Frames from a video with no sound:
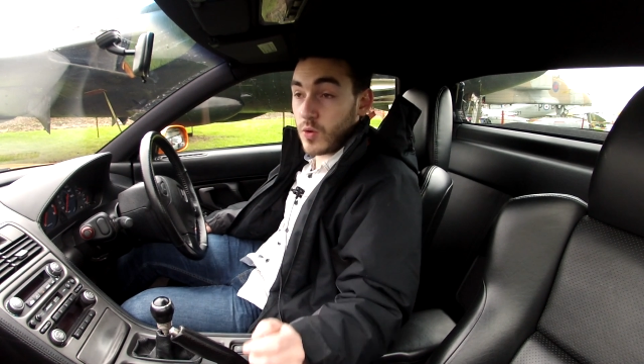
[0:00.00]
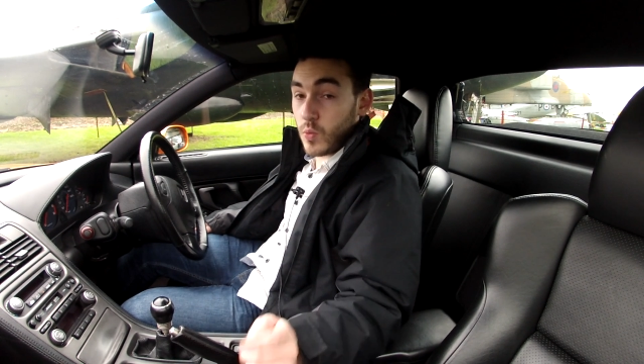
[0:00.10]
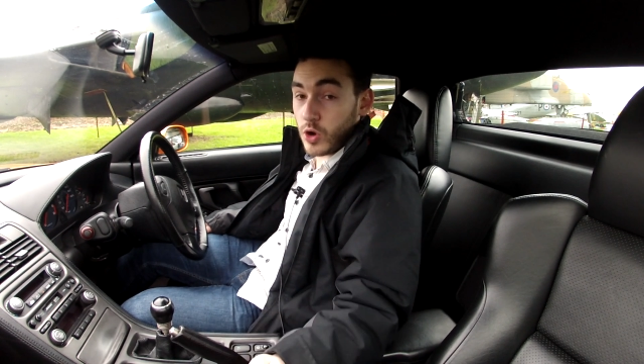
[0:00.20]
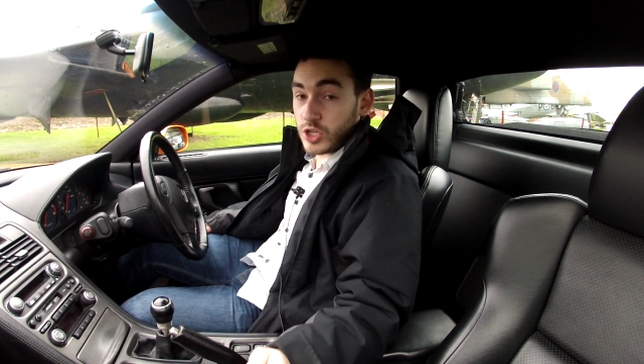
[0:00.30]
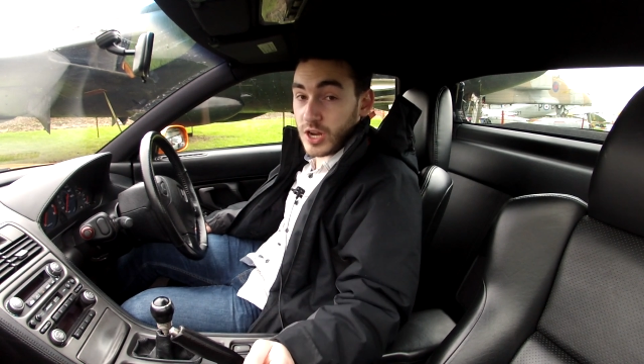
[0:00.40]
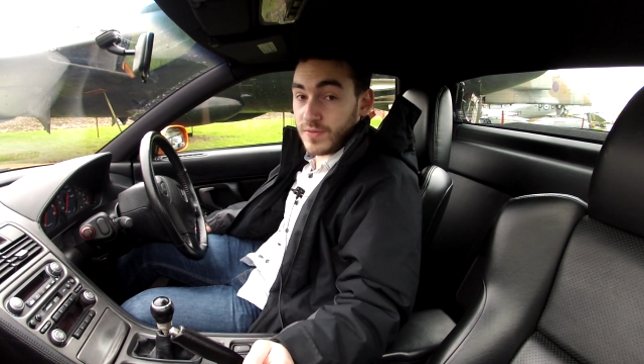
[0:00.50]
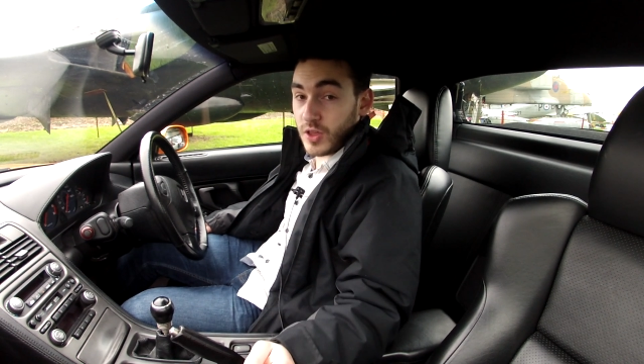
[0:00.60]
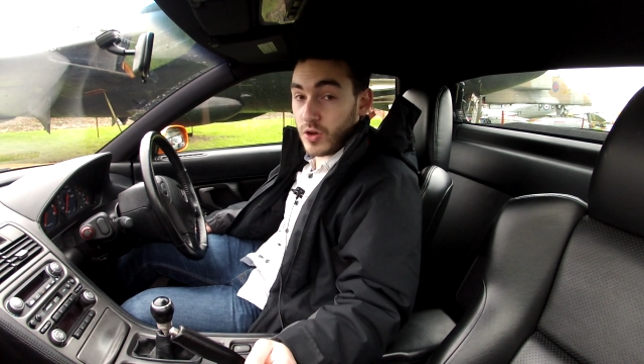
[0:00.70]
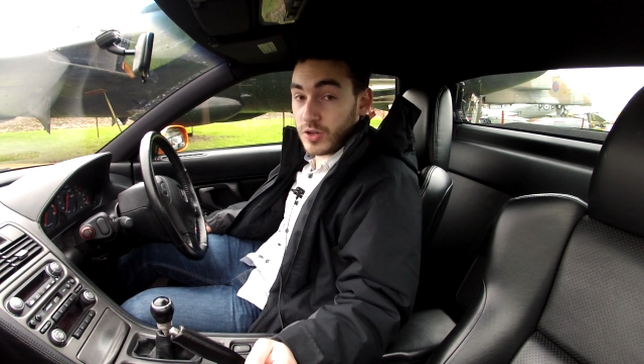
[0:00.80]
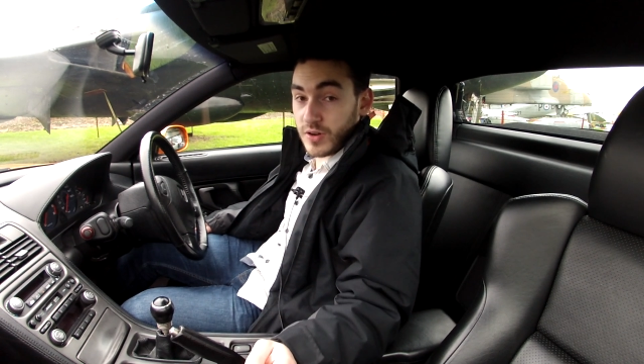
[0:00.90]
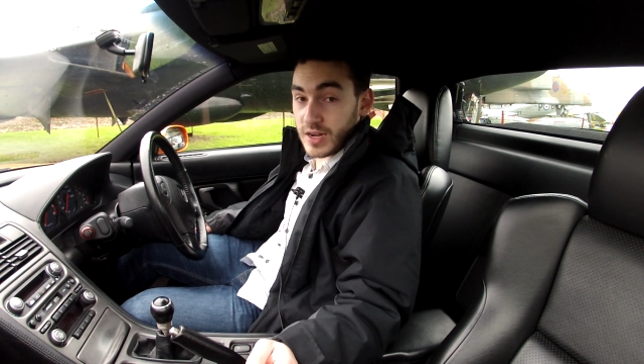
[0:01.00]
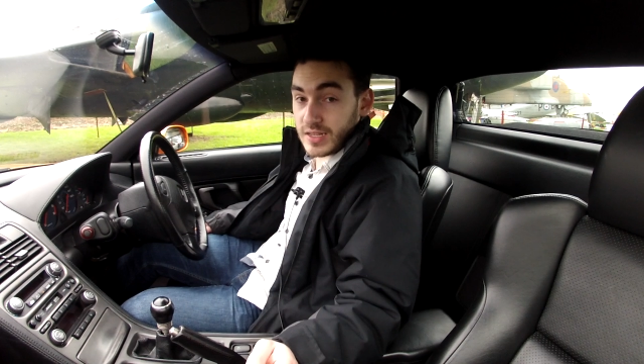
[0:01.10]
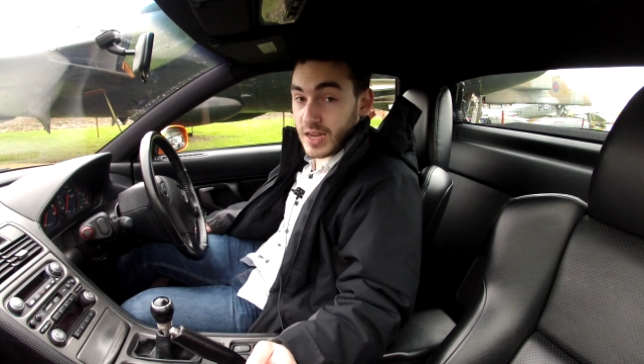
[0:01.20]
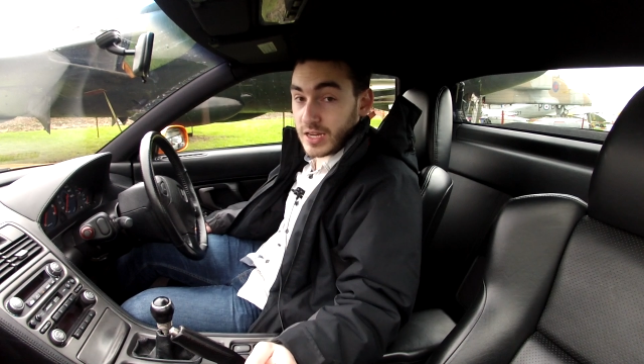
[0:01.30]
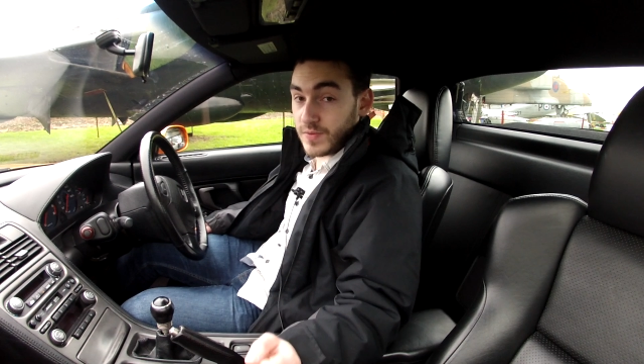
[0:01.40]
Watch out for the Honda
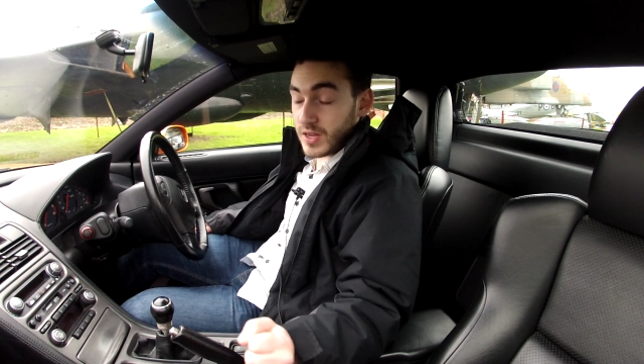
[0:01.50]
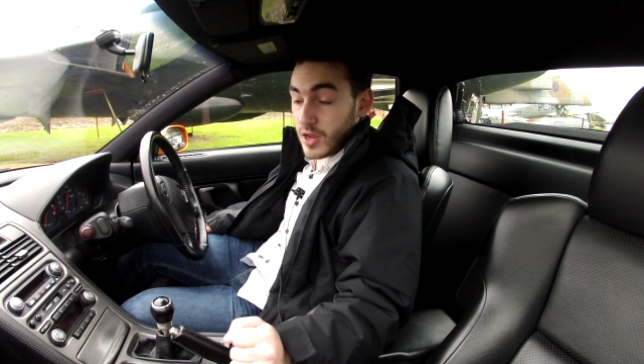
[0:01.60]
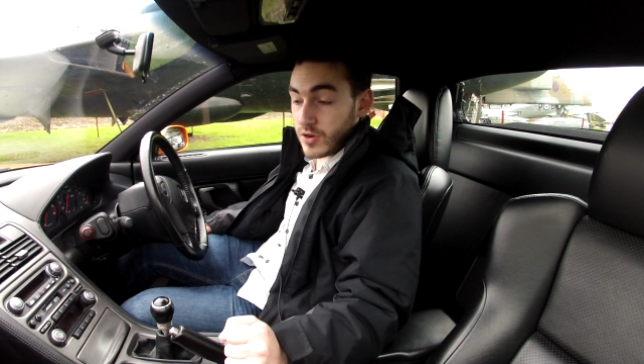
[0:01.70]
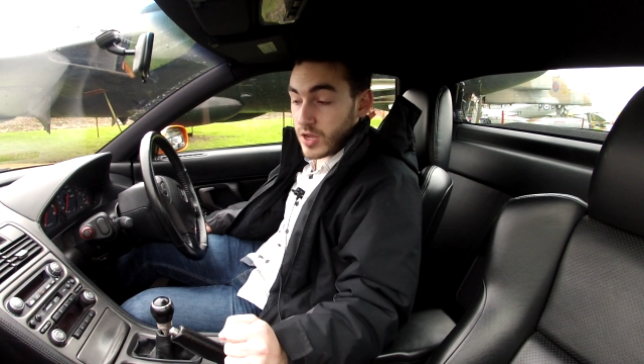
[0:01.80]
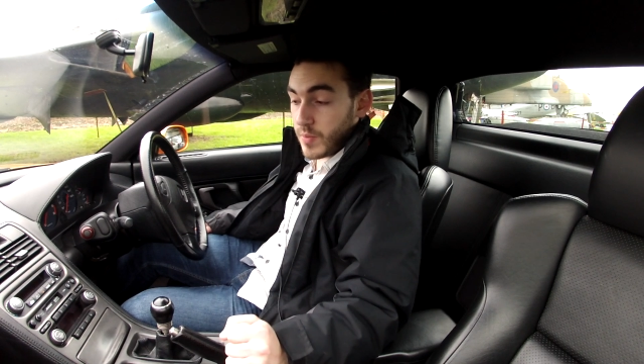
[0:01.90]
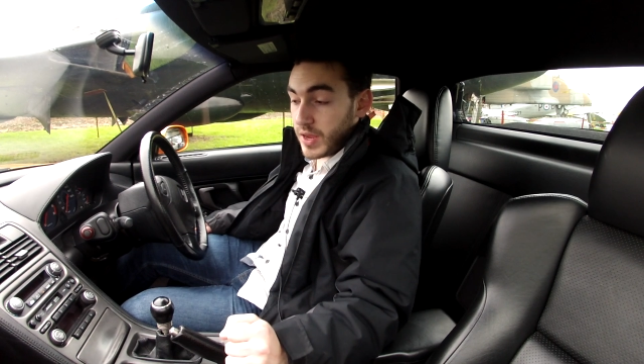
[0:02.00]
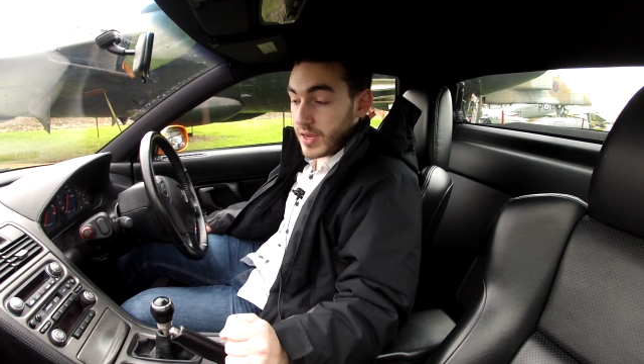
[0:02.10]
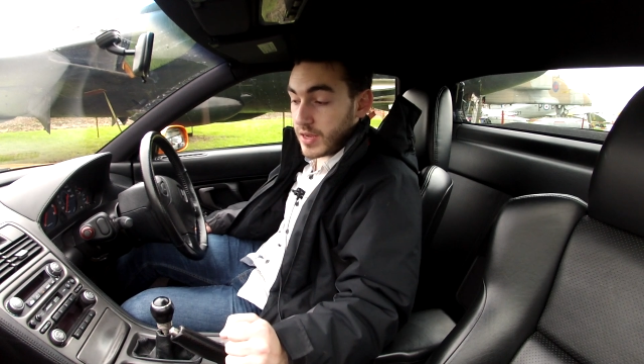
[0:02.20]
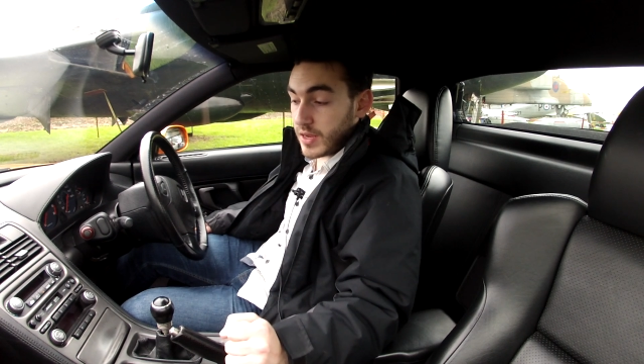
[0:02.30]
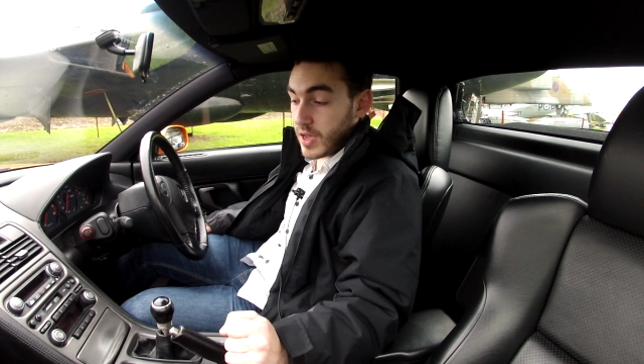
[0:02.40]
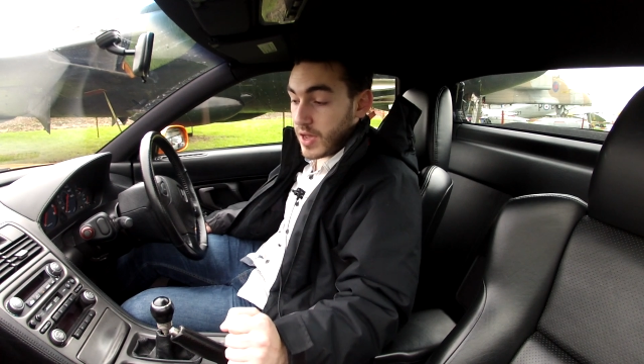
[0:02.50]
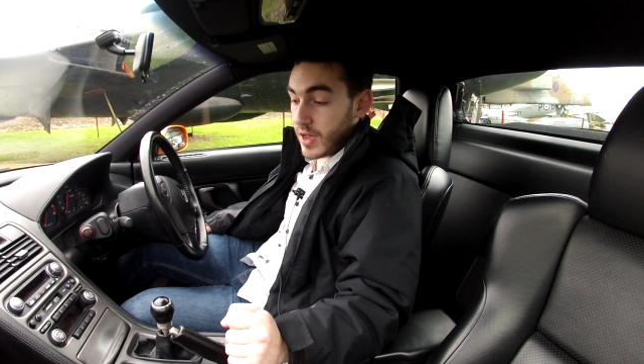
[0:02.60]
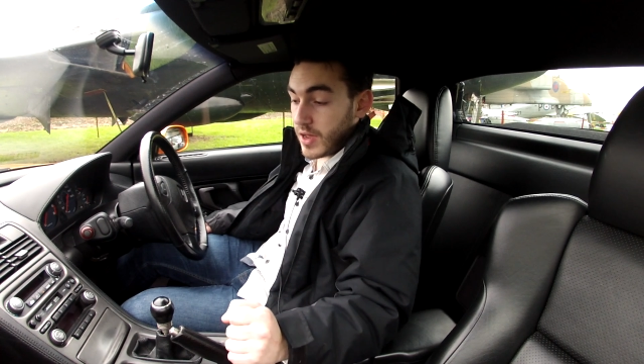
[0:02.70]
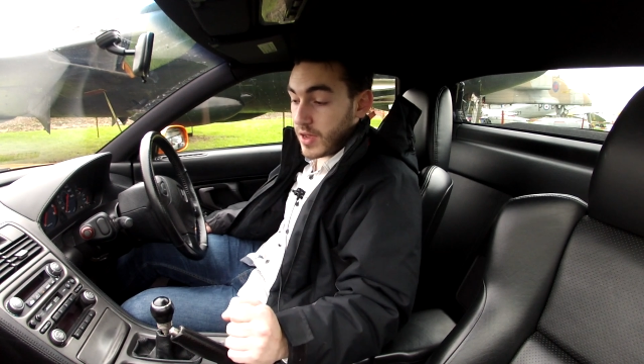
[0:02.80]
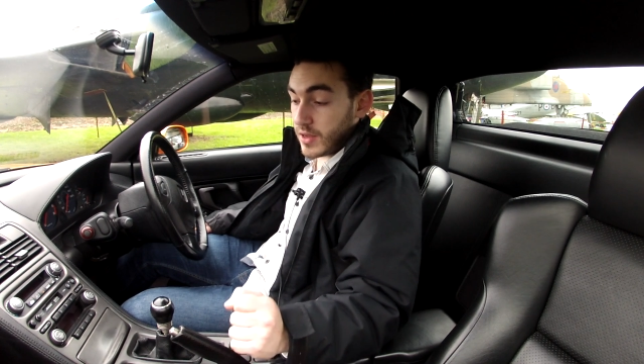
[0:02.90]
NSX video coming
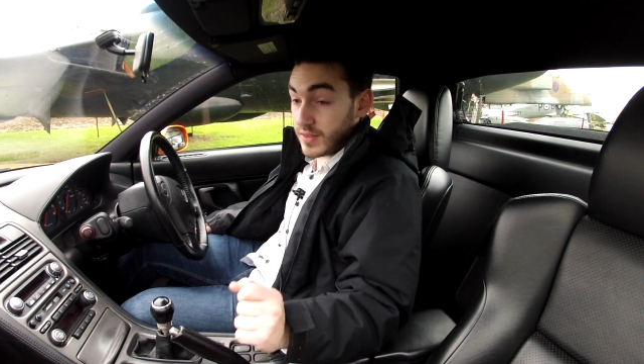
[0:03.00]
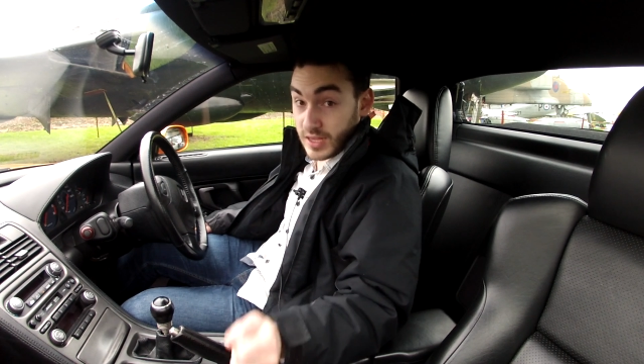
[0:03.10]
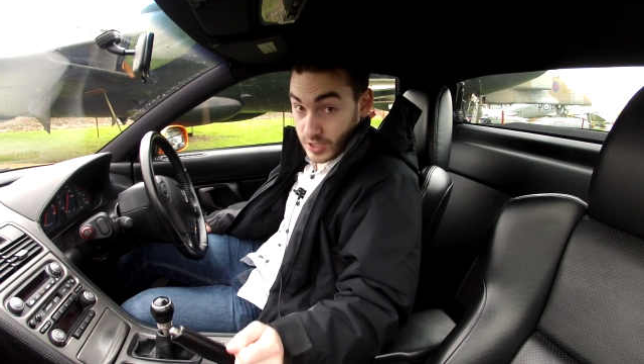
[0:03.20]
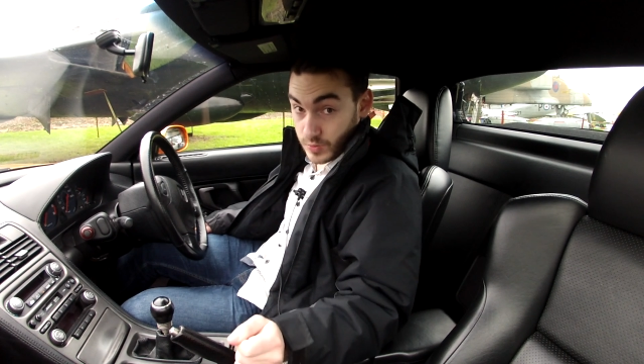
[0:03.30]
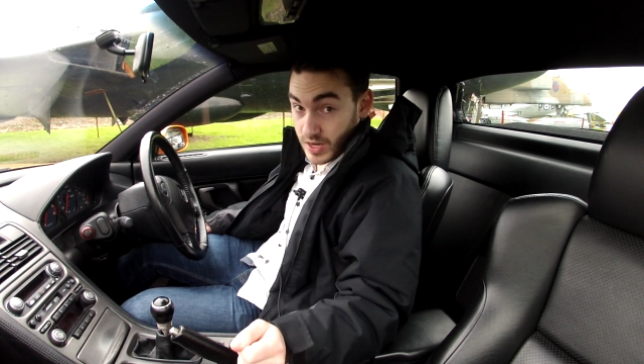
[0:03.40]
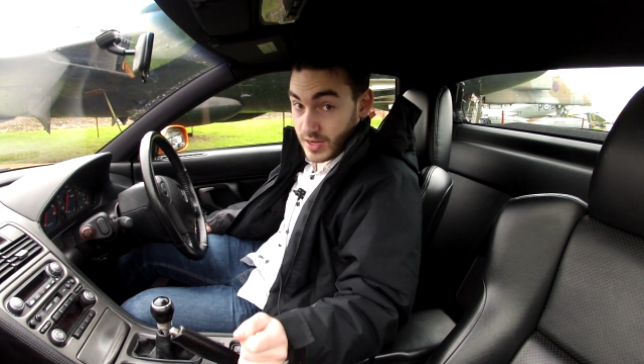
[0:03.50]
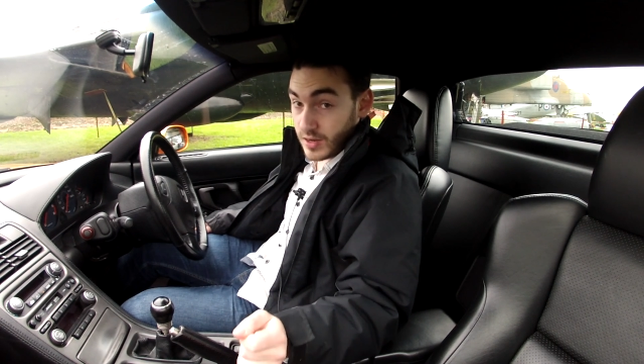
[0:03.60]
this week.